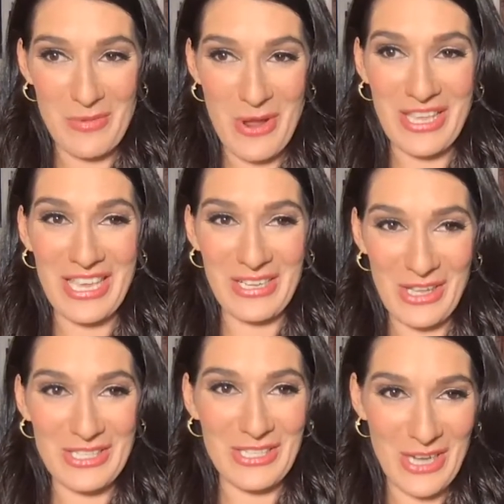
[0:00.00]
working
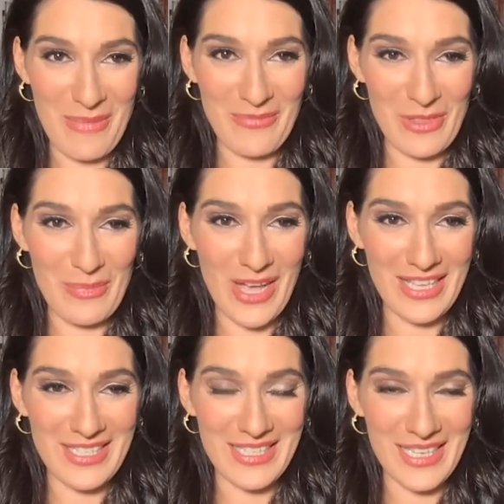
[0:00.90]
non-stop for the
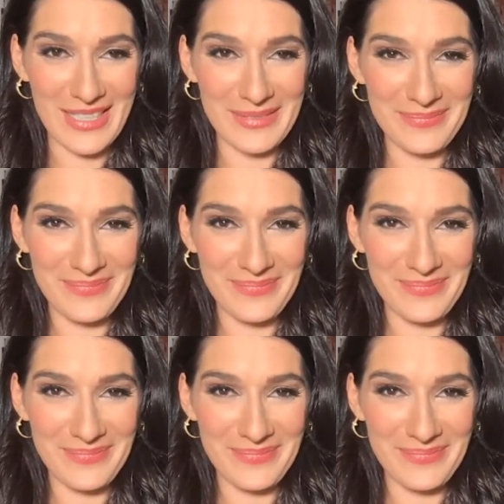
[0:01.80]
past year.